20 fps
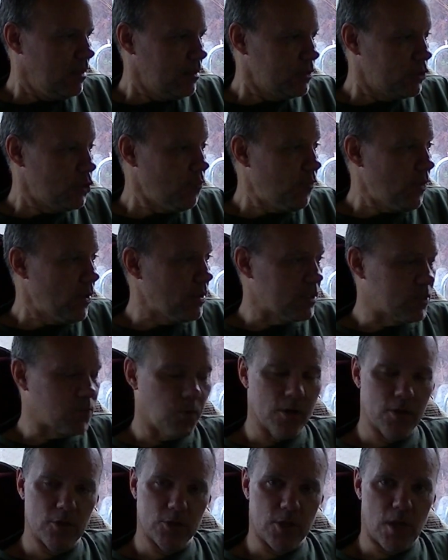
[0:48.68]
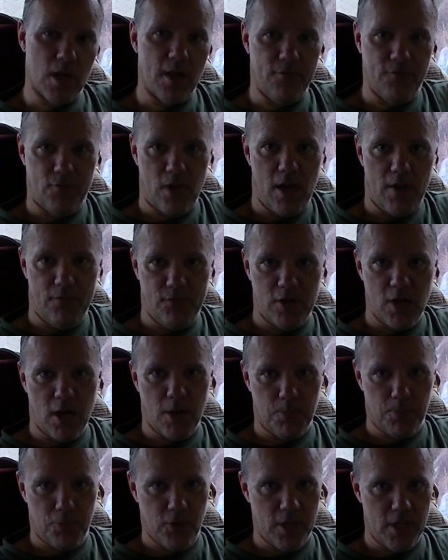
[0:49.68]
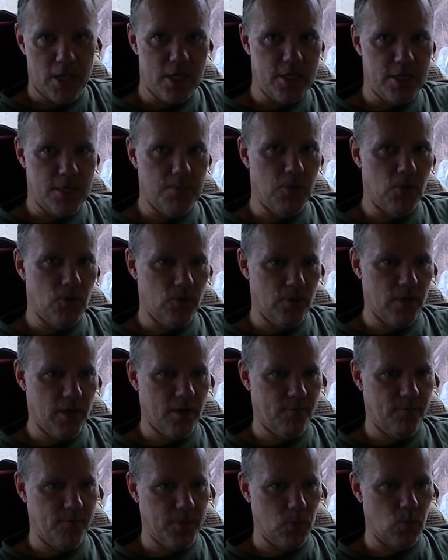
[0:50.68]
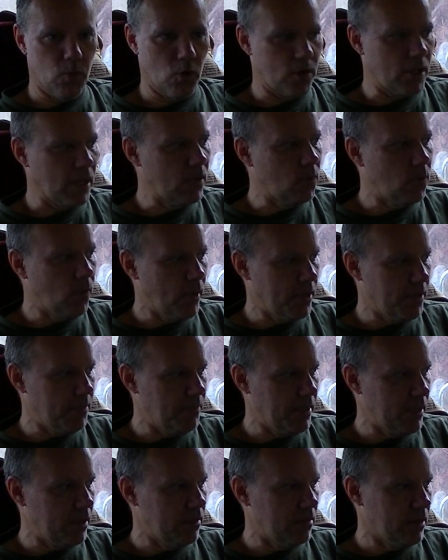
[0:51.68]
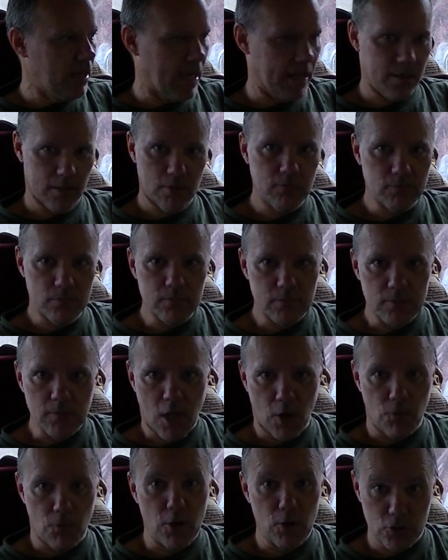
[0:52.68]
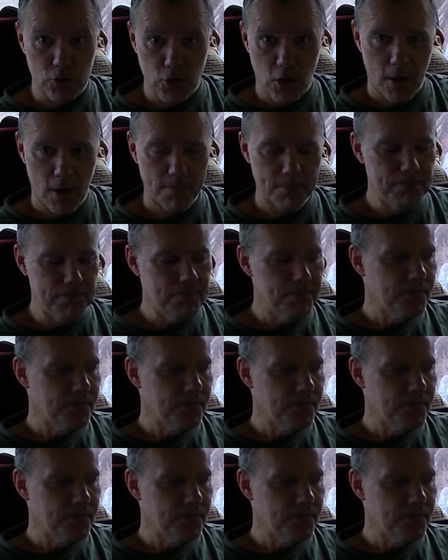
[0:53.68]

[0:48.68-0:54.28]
so far this winter's I've done it pretty easy mode. I've been working quite a bit at a real job.